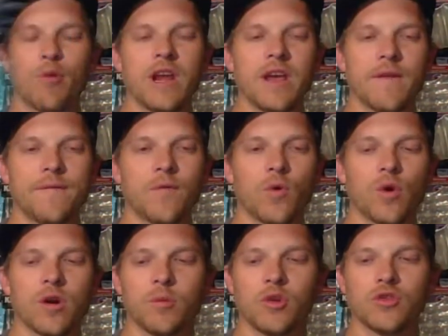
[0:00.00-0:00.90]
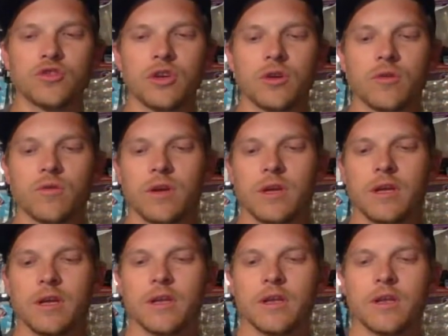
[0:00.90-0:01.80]
pretty affordable too.
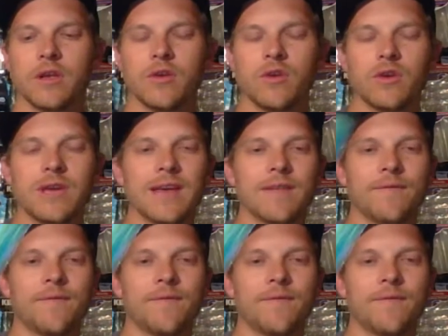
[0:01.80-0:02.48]
You, you get